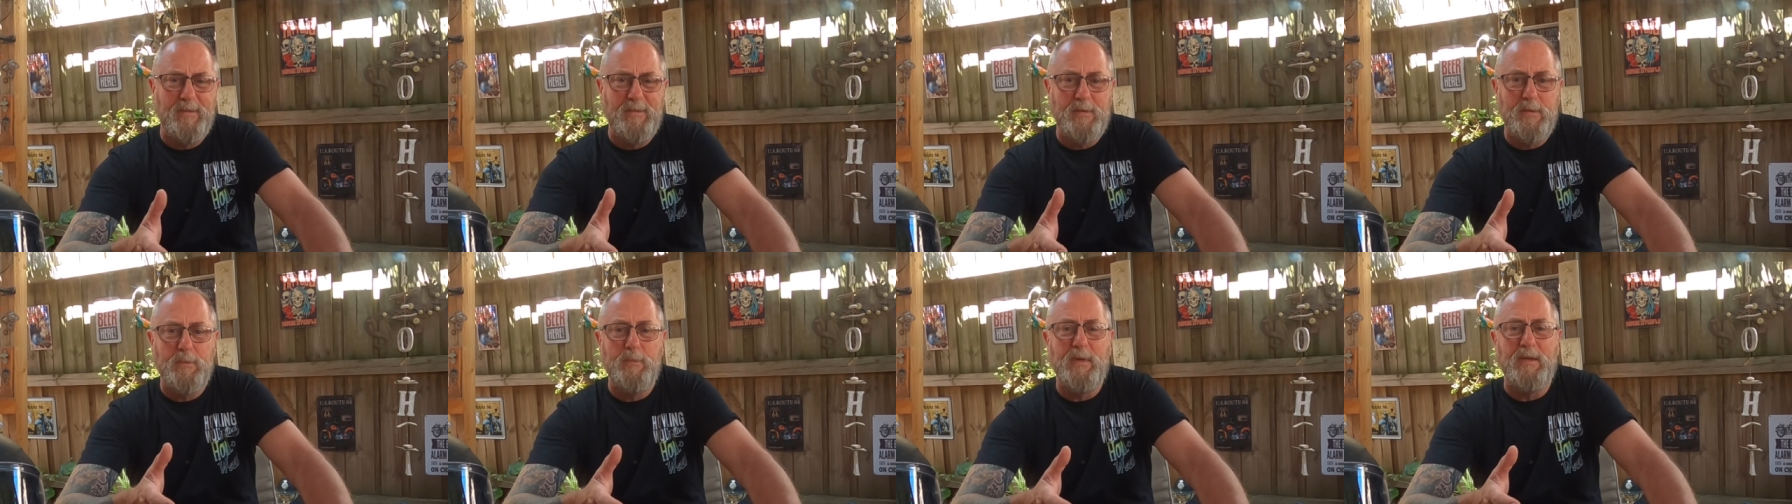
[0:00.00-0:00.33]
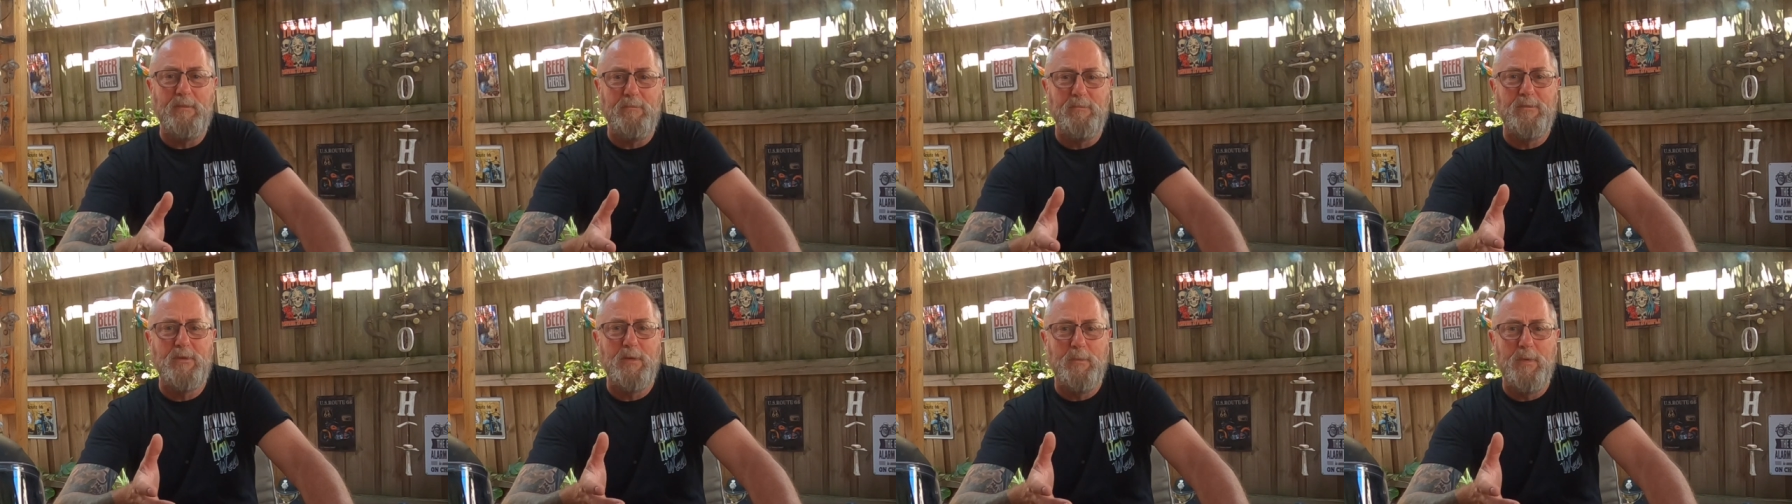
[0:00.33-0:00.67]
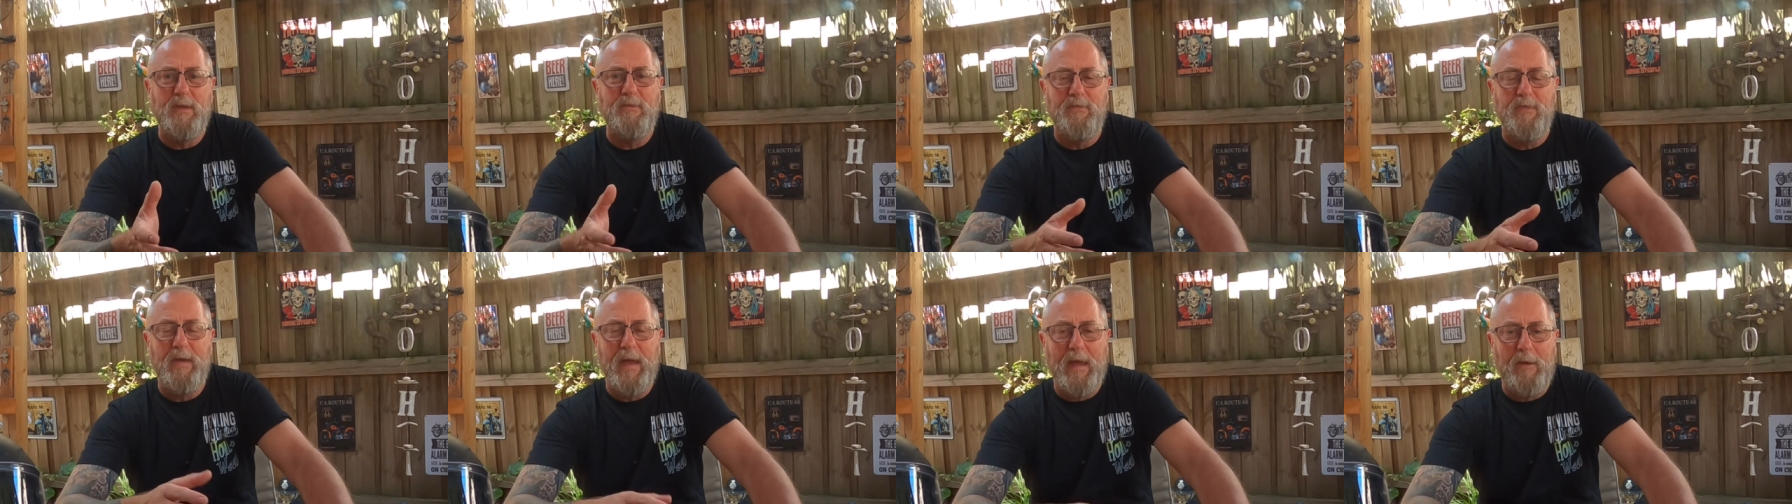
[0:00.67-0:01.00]
To be, to
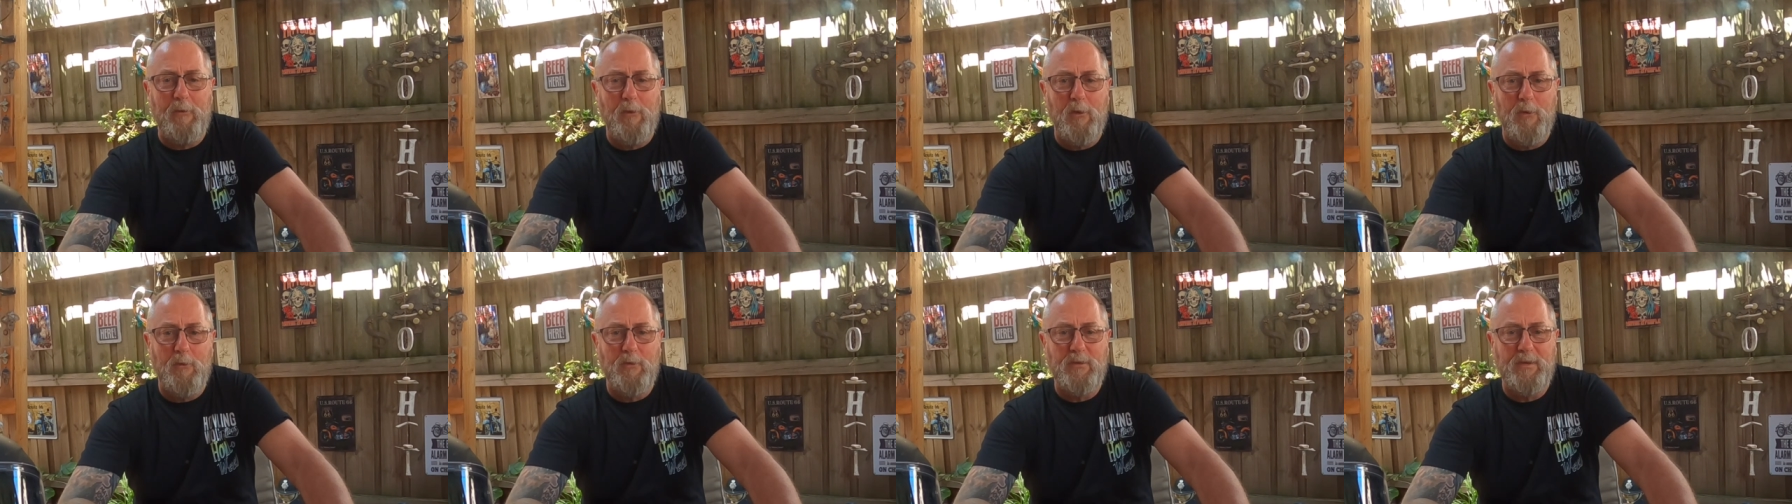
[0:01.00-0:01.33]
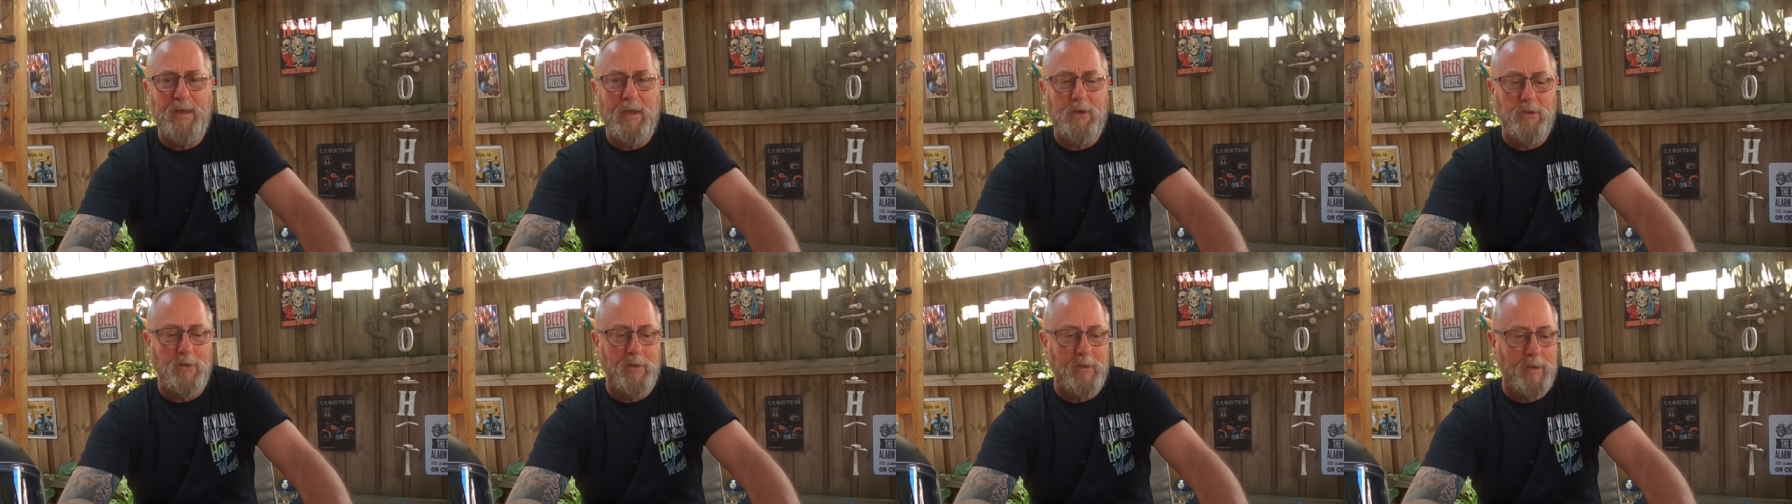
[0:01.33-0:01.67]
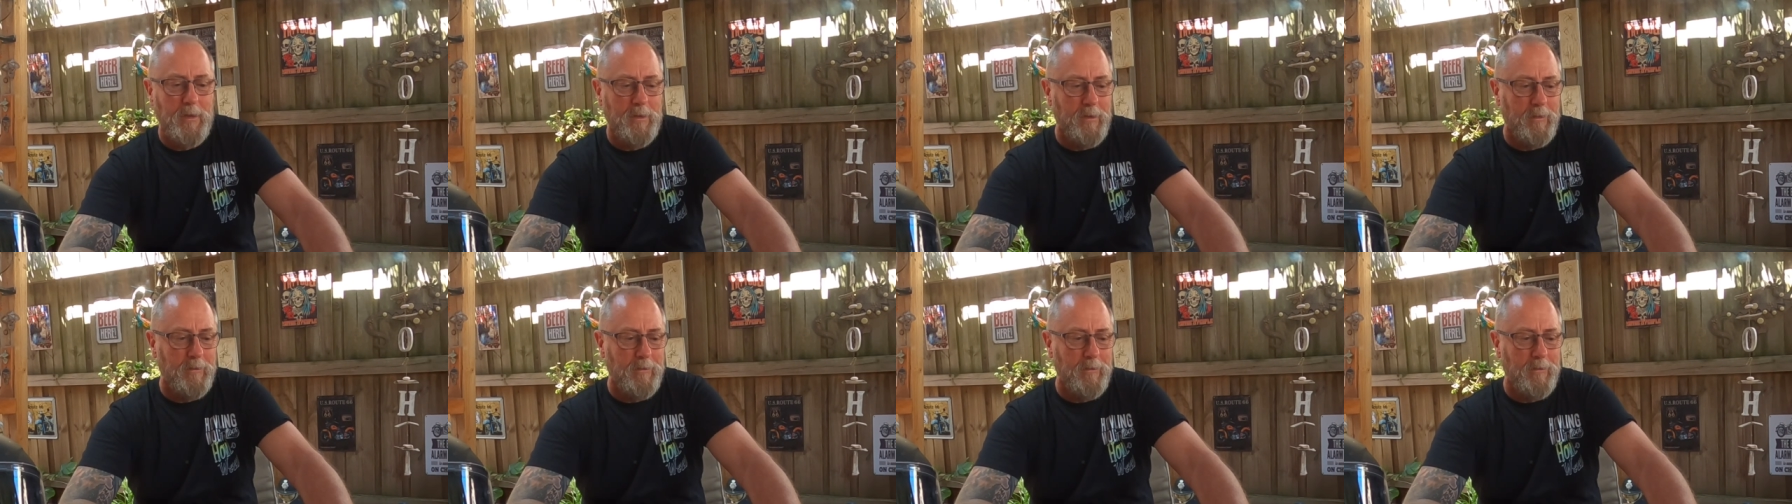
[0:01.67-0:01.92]
be fair, I was actually a,